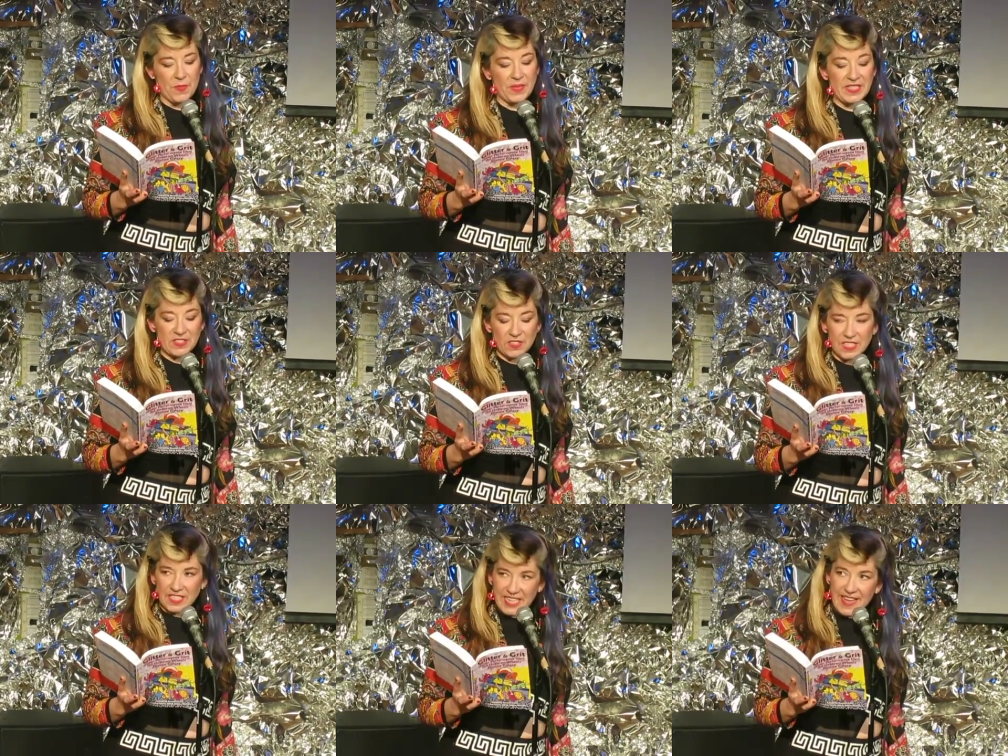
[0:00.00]
Places
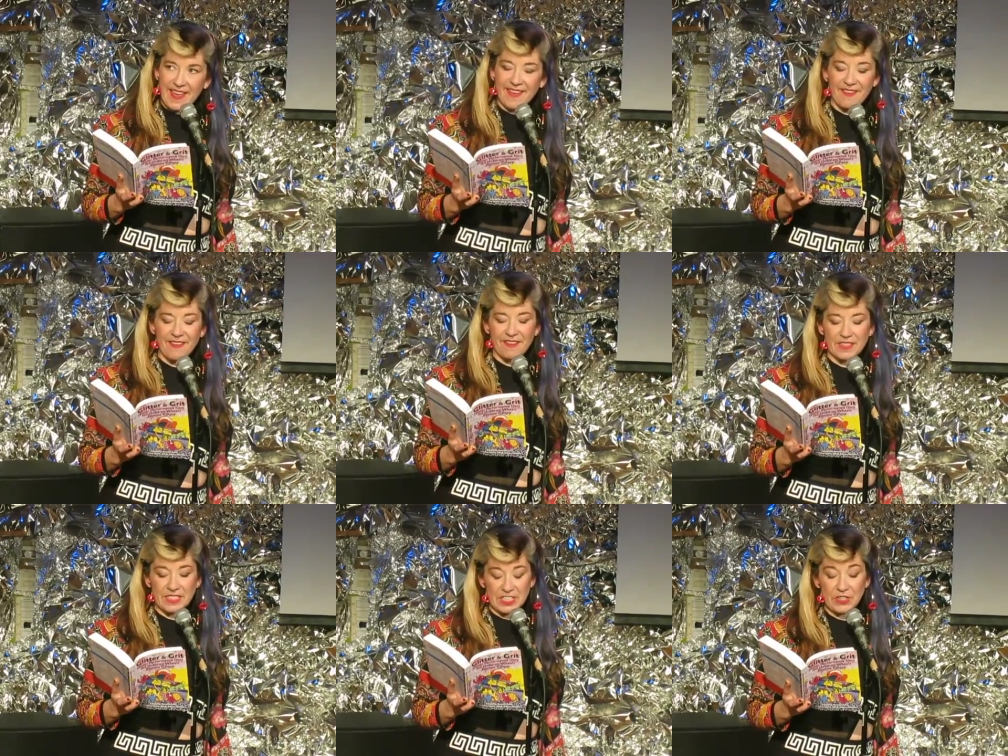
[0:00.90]
to stay,
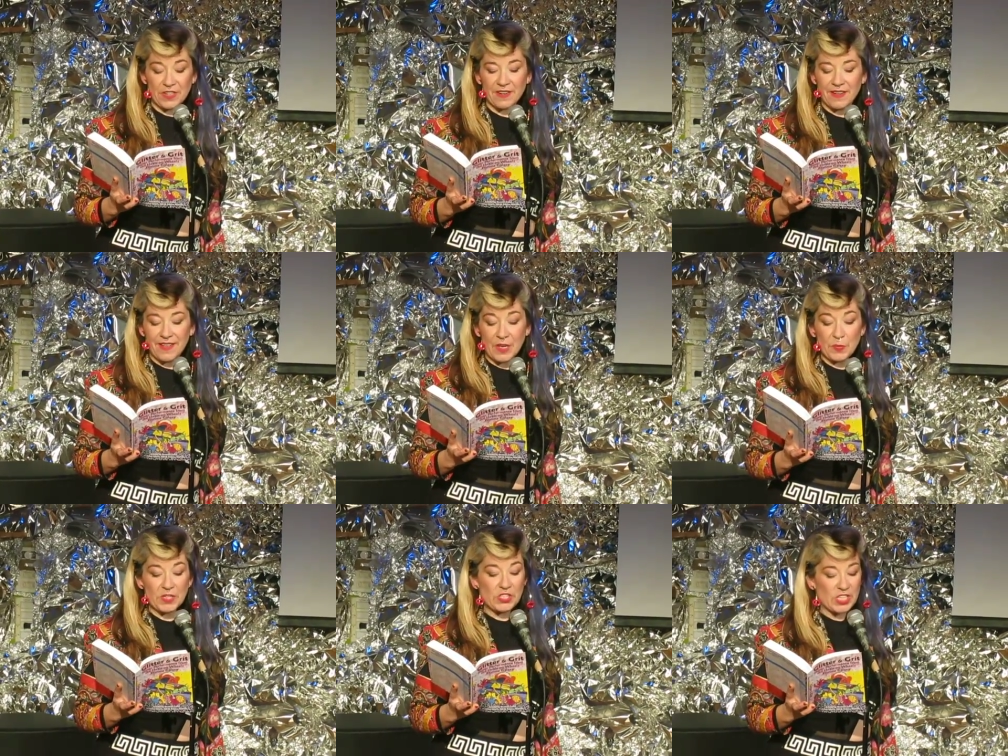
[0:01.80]
dinner,
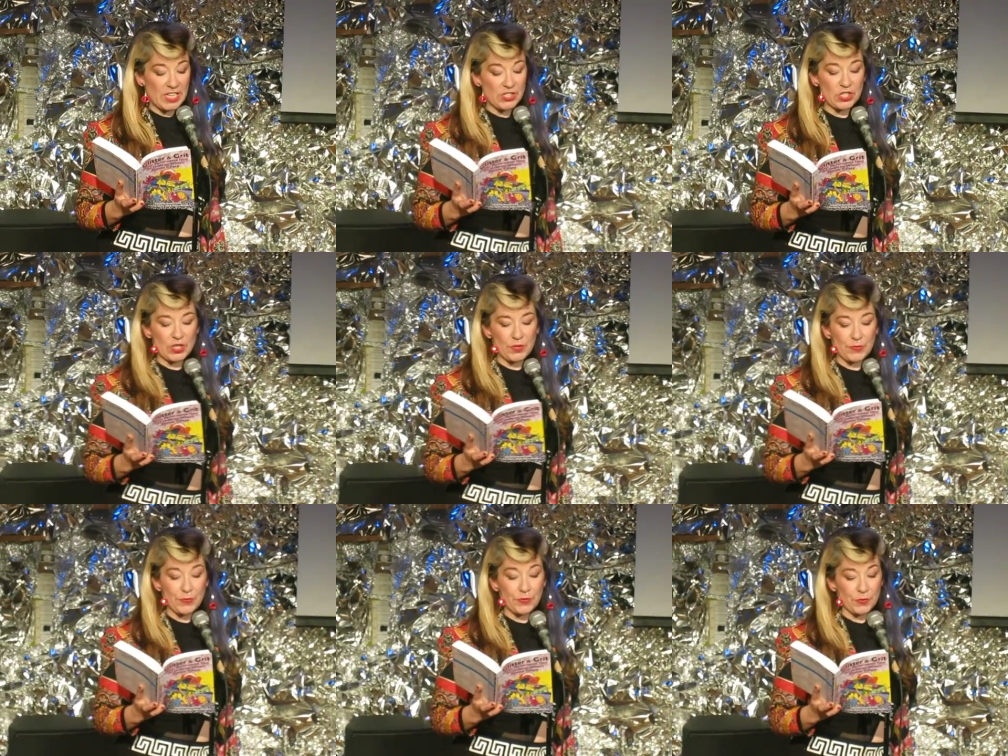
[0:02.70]
appreciation,
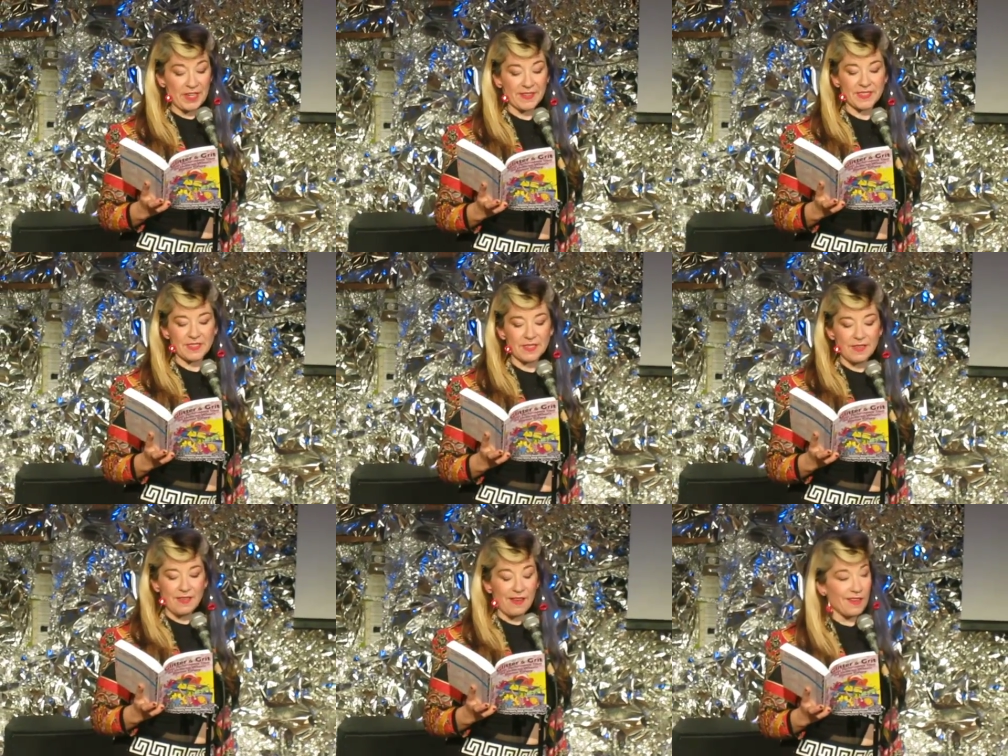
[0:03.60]
drinks,
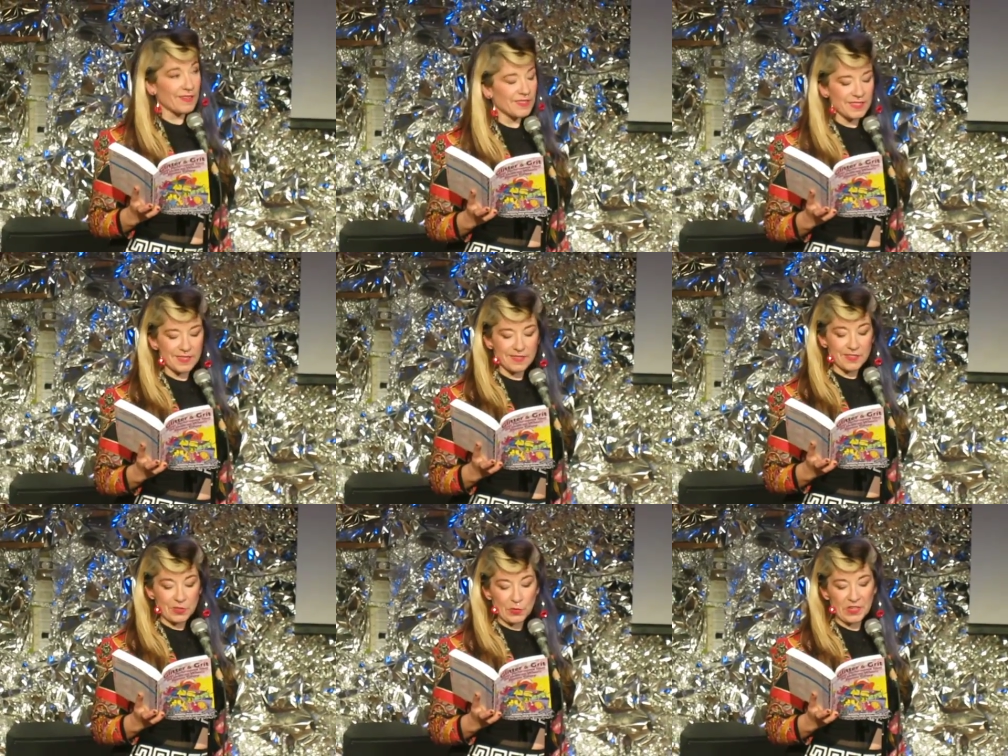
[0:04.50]
hugs,
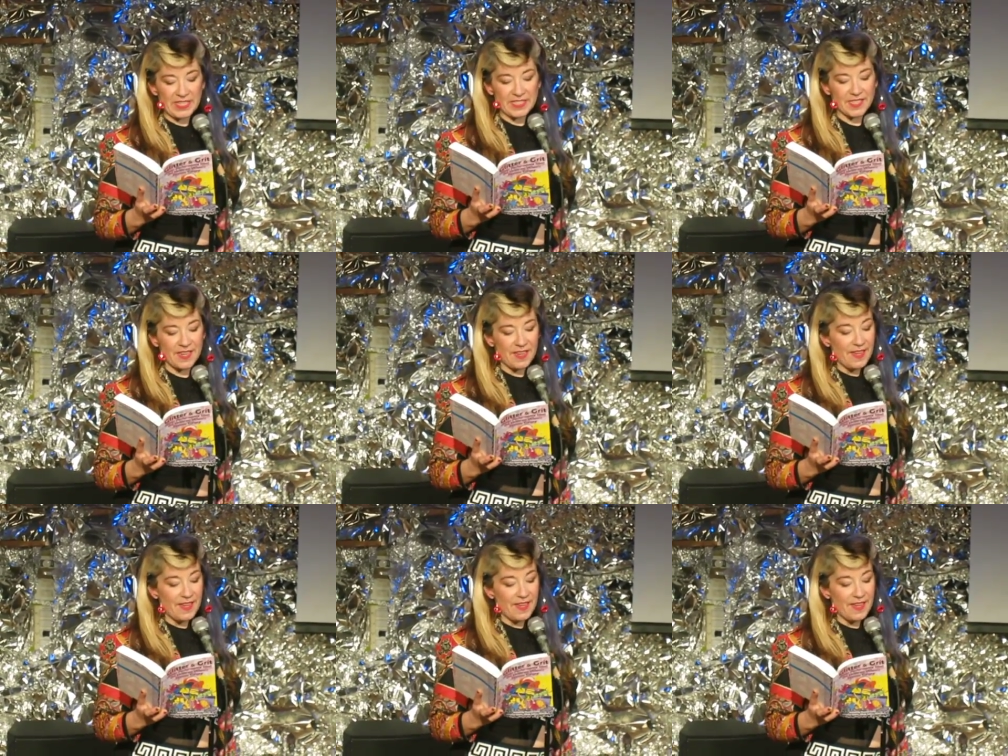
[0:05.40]
stories,